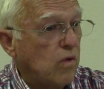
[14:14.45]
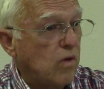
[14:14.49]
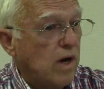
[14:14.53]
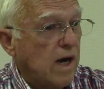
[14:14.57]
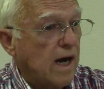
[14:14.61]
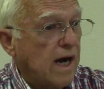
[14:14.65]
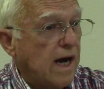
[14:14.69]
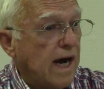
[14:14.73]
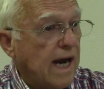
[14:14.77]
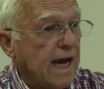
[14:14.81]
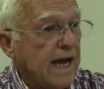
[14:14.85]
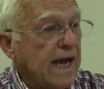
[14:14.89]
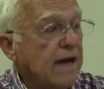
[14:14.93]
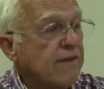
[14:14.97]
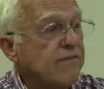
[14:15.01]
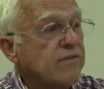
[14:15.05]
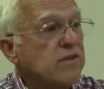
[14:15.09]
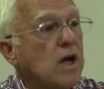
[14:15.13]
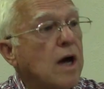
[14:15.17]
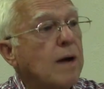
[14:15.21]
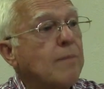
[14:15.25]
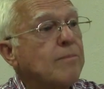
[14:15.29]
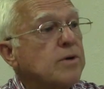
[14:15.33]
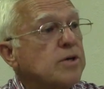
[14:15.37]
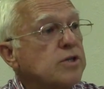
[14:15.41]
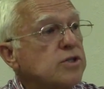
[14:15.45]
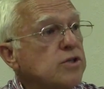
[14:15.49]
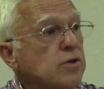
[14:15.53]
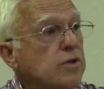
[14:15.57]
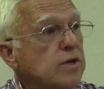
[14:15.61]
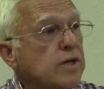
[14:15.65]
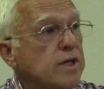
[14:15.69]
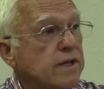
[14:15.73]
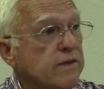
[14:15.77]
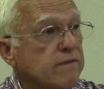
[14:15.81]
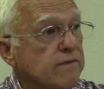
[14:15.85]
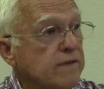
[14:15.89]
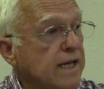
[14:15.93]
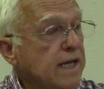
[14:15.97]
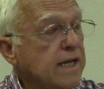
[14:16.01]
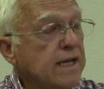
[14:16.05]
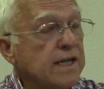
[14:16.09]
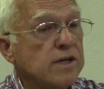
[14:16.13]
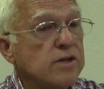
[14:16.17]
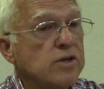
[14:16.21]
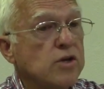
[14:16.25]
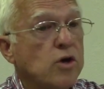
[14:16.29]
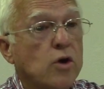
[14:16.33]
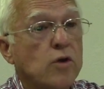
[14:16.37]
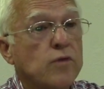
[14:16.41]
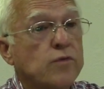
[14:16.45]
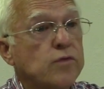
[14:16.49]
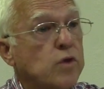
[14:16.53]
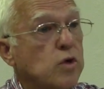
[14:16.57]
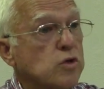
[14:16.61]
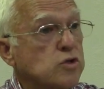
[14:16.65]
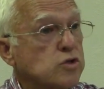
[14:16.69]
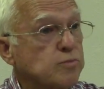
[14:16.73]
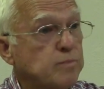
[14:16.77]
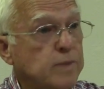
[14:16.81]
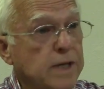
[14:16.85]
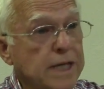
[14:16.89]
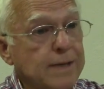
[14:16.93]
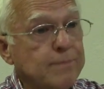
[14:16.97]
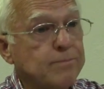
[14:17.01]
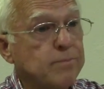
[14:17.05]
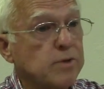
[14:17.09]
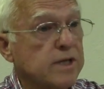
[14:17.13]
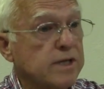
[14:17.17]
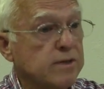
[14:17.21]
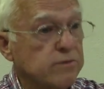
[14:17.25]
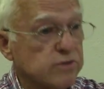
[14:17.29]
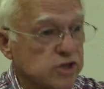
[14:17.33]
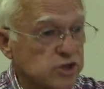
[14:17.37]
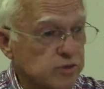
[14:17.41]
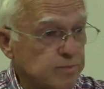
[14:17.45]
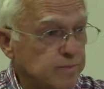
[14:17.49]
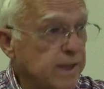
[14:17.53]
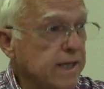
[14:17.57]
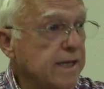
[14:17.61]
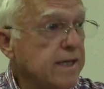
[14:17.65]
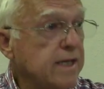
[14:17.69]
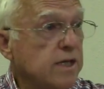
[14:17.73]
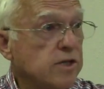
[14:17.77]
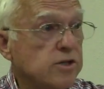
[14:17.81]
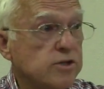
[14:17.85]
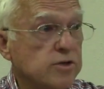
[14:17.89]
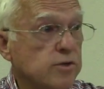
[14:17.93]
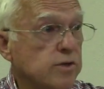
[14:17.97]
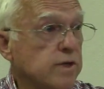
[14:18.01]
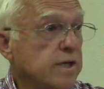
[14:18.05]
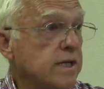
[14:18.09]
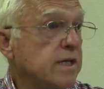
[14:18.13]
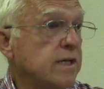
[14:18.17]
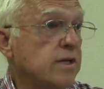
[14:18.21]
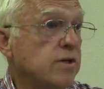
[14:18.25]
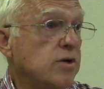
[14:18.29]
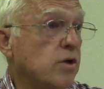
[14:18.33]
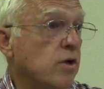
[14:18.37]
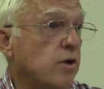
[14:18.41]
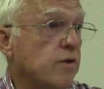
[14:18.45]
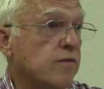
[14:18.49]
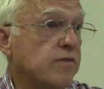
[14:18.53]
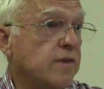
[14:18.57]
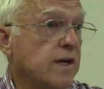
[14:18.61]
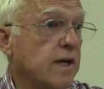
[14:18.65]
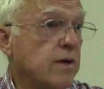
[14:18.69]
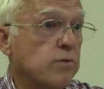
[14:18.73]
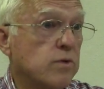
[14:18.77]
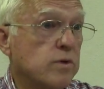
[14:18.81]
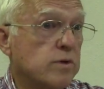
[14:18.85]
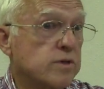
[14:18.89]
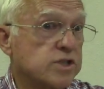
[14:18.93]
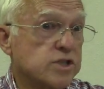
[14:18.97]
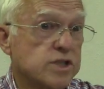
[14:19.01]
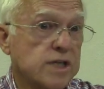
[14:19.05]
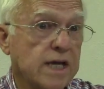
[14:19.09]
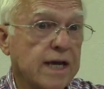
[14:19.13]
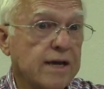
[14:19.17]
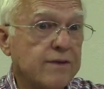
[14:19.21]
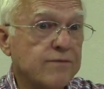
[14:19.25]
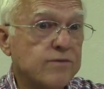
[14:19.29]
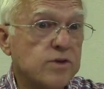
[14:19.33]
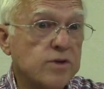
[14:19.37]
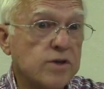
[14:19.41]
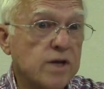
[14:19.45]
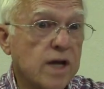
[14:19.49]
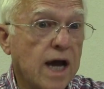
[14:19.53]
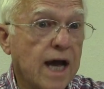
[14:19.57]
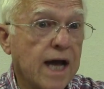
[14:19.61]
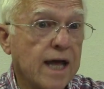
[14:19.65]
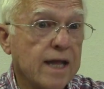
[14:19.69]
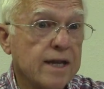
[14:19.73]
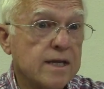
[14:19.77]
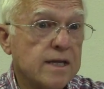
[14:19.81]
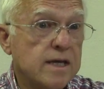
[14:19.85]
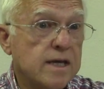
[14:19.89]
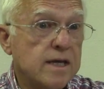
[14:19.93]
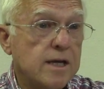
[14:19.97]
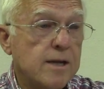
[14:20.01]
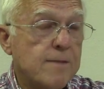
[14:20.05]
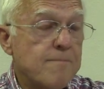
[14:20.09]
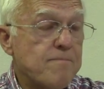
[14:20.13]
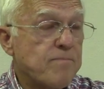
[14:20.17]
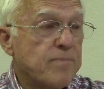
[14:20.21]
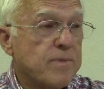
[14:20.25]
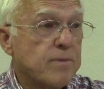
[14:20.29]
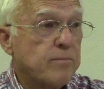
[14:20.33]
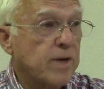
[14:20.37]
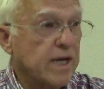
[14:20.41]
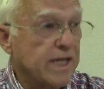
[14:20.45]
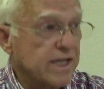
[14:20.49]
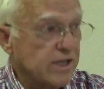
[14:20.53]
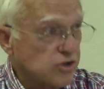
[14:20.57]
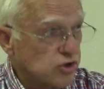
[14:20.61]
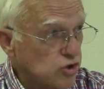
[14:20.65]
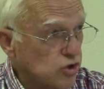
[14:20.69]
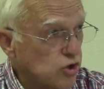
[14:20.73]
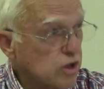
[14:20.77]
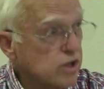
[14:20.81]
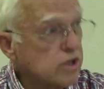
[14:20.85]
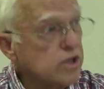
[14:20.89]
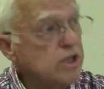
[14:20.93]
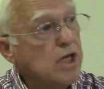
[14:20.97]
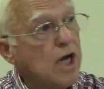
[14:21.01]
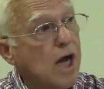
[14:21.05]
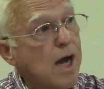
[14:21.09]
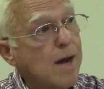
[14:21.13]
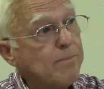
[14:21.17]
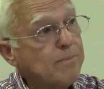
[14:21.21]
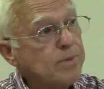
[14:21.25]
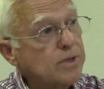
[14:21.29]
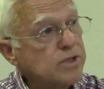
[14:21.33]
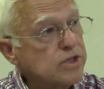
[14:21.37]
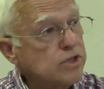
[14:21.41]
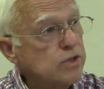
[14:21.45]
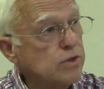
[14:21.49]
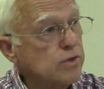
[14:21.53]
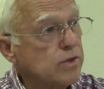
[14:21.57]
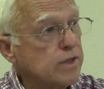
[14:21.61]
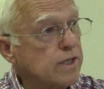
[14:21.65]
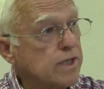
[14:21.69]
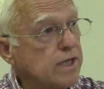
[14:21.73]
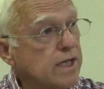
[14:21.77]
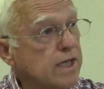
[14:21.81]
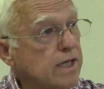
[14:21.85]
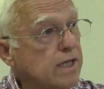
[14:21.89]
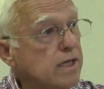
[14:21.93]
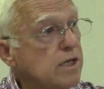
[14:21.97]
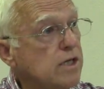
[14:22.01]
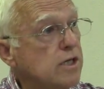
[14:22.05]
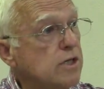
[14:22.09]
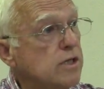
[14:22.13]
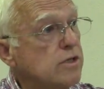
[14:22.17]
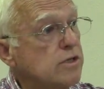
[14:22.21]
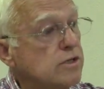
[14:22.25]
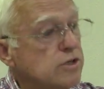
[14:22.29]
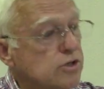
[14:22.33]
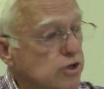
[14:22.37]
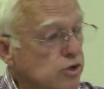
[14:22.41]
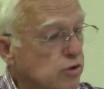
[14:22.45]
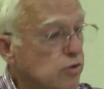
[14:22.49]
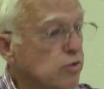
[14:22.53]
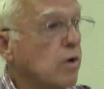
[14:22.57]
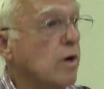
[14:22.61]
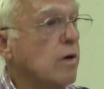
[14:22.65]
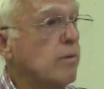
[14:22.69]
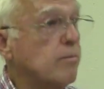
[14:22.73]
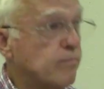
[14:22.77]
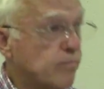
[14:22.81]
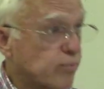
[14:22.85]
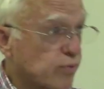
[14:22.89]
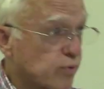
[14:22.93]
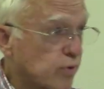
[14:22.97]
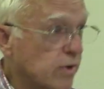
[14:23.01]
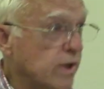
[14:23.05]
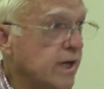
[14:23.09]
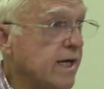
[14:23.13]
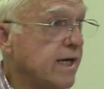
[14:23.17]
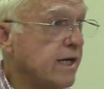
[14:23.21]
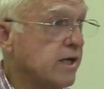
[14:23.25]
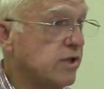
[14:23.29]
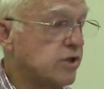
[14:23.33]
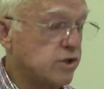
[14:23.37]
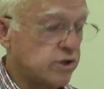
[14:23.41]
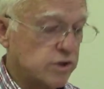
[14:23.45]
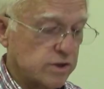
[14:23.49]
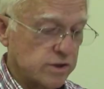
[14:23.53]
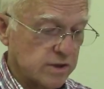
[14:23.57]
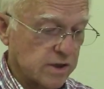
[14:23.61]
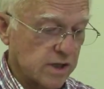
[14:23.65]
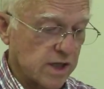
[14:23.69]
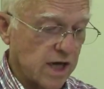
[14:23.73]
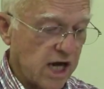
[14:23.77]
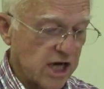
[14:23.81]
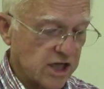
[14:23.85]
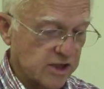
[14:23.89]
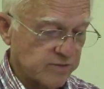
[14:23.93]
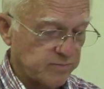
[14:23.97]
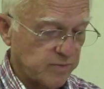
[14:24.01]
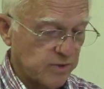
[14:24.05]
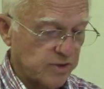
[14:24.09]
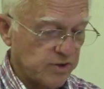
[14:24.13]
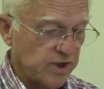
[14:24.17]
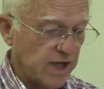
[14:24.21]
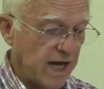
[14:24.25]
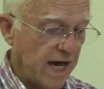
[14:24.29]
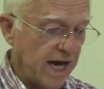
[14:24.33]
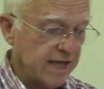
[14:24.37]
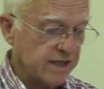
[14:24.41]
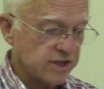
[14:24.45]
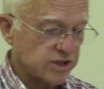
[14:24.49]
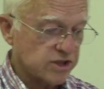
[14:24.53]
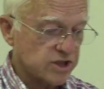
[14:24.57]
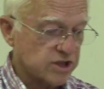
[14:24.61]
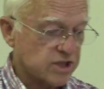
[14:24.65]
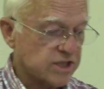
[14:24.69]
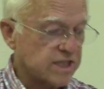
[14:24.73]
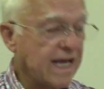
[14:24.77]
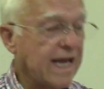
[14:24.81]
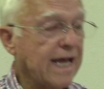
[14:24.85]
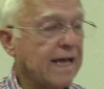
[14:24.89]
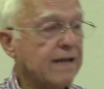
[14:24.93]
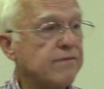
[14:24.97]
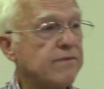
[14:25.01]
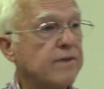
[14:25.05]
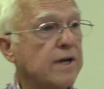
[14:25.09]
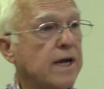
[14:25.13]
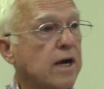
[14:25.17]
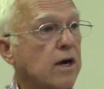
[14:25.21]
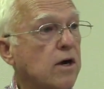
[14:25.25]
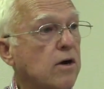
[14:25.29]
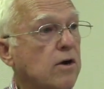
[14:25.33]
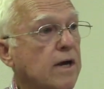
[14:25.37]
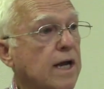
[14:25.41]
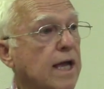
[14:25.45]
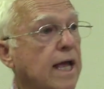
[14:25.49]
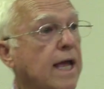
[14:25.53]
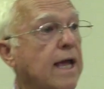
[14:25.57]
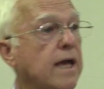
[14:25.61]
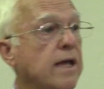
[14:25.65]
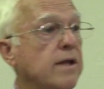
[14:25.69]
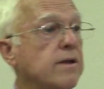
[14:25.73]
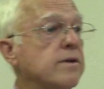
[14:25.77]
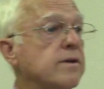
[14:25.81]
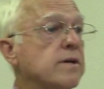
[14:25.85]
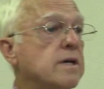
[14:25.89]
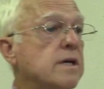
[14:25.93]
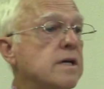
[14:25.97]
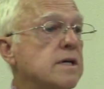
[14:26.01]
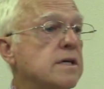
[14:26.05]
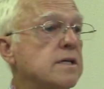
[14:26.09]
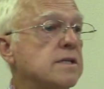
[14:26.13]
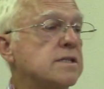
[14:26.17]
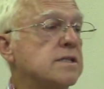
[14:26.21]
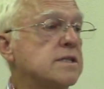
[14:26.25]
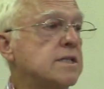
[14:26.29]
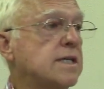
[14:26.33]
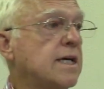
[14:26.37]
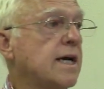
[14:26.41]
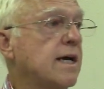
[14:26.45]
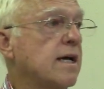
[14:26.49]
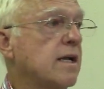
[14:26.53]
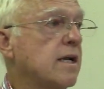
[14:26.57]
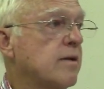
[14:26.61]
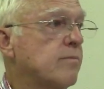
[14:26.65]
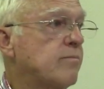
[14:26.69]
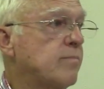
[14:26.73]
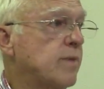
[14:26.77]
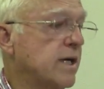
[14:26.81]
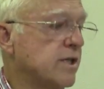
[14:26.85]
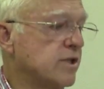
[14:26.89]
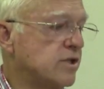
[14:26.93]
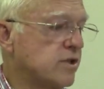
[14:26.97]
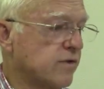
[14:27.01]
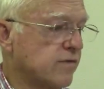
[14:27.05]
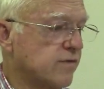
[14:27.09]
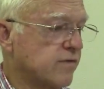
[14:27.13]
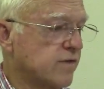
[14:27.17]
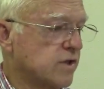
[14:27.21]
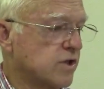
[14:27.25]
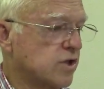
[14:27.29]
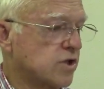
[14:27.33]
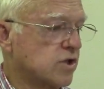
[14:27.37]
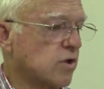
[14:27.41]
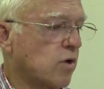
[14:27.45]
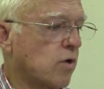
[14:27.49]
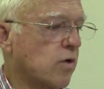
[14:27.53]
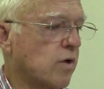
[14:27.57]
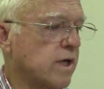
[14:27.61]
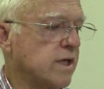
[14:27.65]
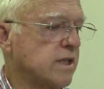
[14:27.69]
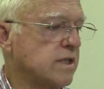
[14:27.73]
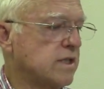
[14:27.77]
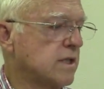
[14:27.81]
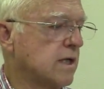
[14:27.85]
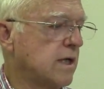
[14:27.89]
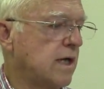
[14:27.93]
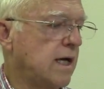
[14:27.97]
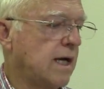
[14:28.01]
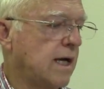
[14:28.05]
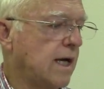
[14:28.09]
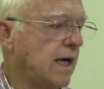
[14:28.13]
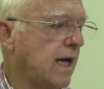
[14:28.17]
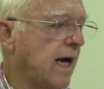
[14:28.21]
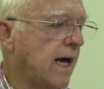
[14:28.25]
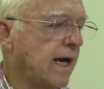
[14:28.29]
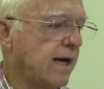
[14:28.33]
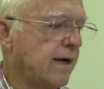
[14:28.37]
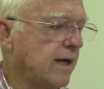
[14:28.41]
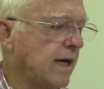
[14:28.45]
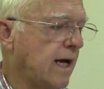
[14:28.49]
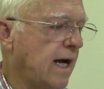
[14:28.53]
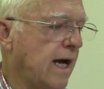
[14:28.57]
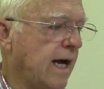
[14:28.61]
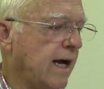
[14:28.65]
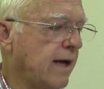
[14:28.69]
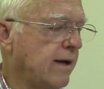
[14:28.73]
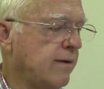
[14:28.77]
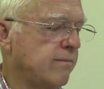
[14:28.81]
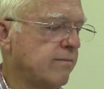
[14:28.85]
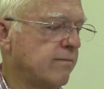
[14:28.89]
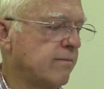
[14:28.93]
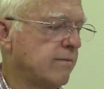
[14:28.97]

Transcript: I had an opportunity. And he didn't know if those people he was speaking to, he didn't know if they were saved or not. But he took the opportunity to preach the gospel, not stand there and tell a bunch of stories. And I, I,